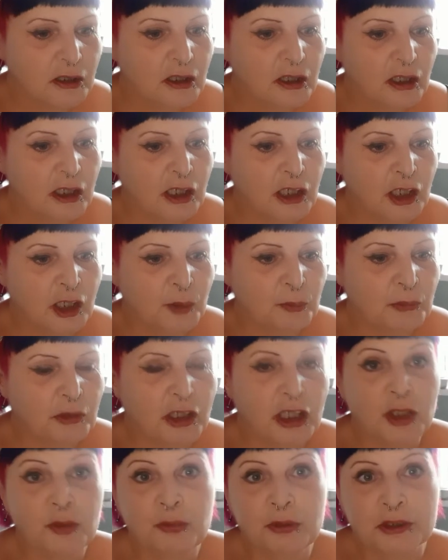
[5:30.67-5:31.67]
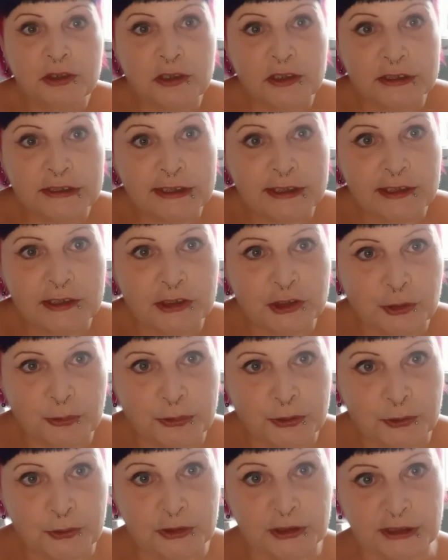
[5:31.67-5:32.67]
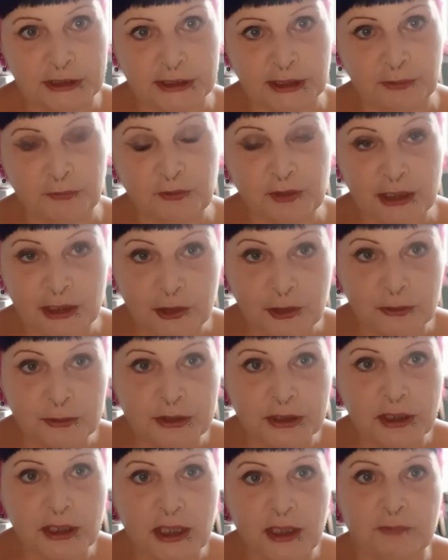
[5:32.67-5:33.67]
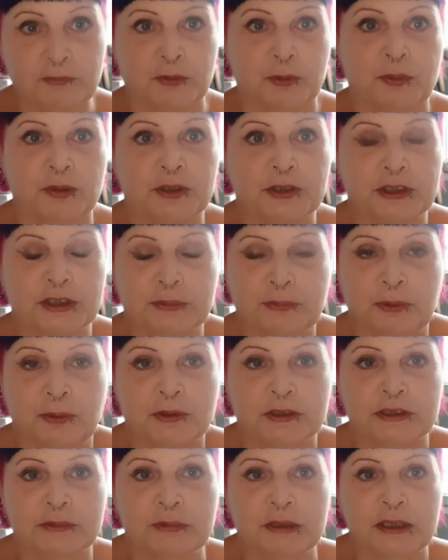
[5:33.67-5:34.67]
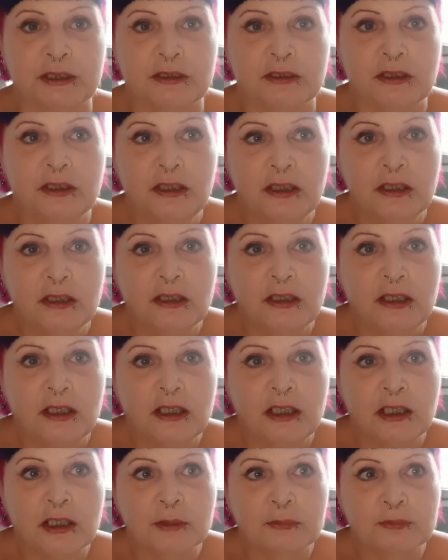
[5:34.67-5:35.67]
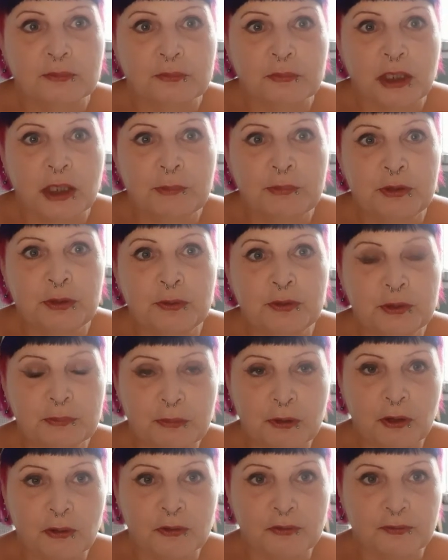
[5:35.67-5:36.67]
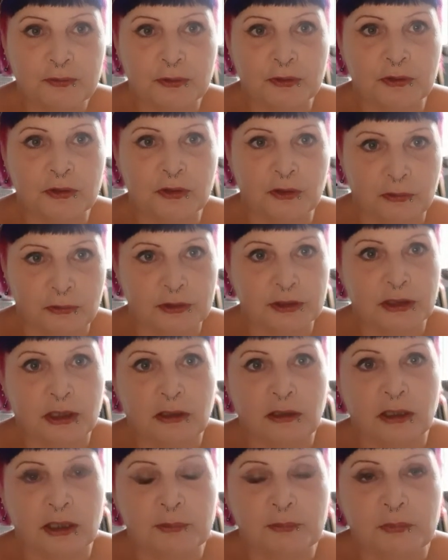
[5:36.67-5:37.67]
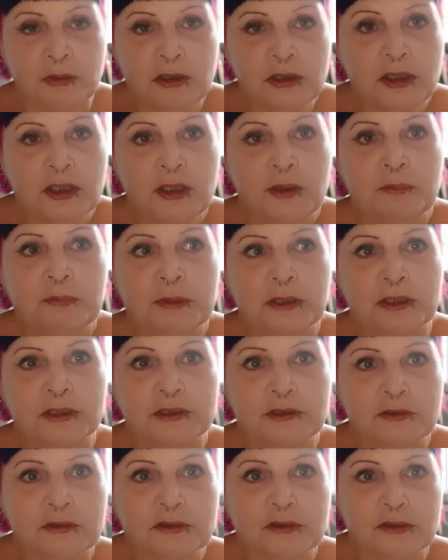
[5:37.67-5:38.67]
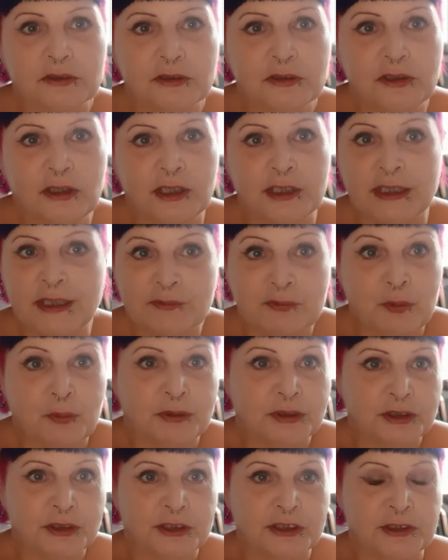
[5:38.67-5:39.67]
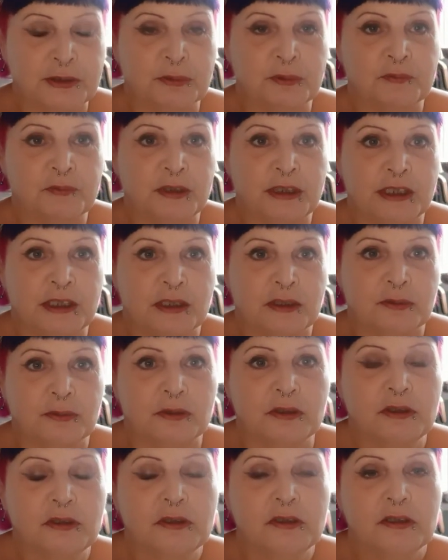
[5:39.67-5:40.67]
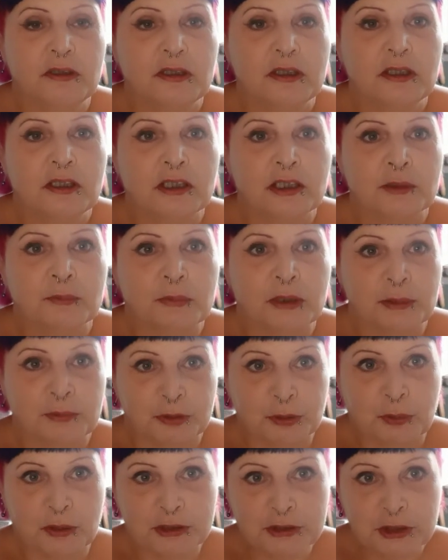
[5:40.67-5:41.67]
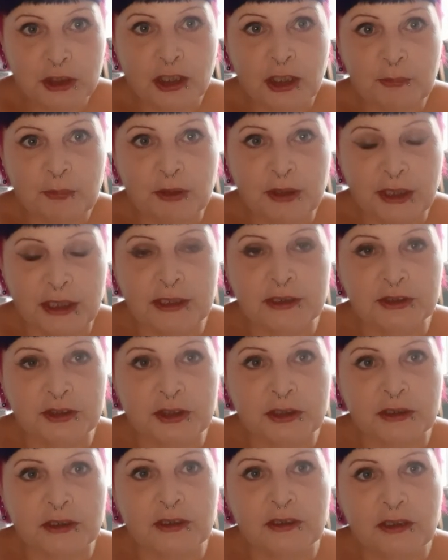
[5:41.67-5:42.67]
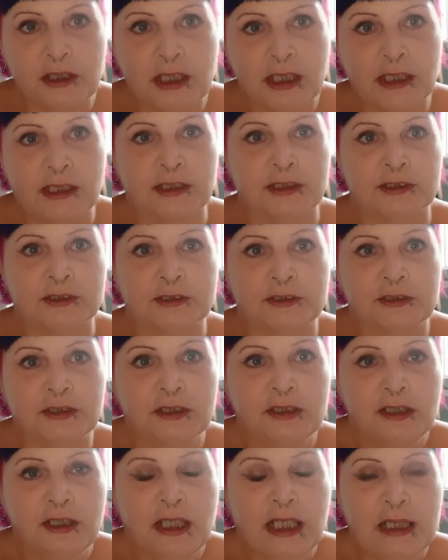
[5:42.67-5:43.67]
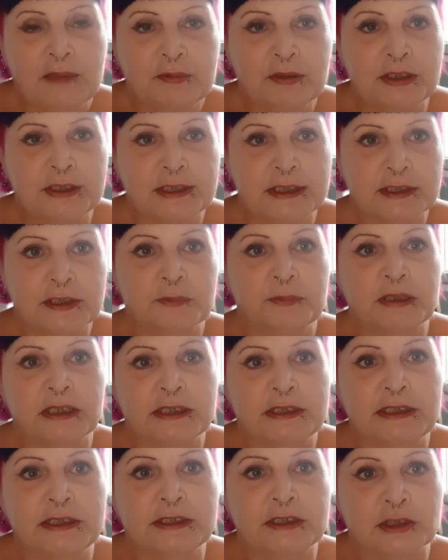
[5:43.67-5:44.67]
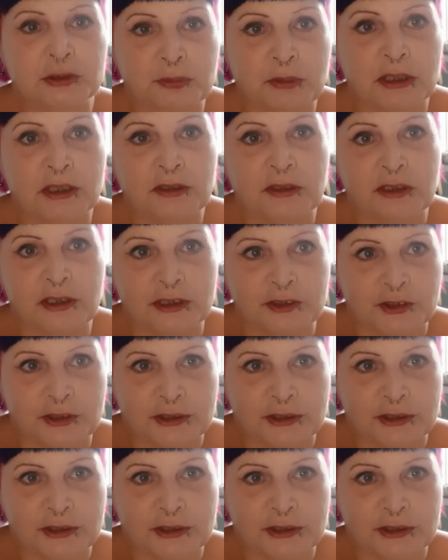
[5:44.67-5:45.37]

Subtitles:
I would like to take this opportunity to say thank you to everyone that supports me. I've been doing the blog for a long time, but I never wanted to do a video. I'm quite shy by nature, and having the disabilities as well, I